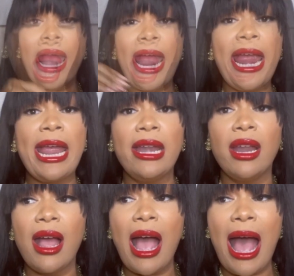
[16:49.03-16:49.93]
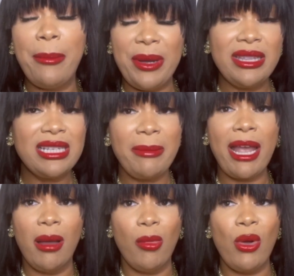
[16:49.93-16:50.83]
And I put this
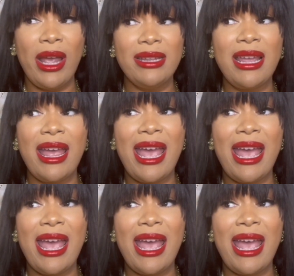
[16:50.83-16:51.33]
makeup on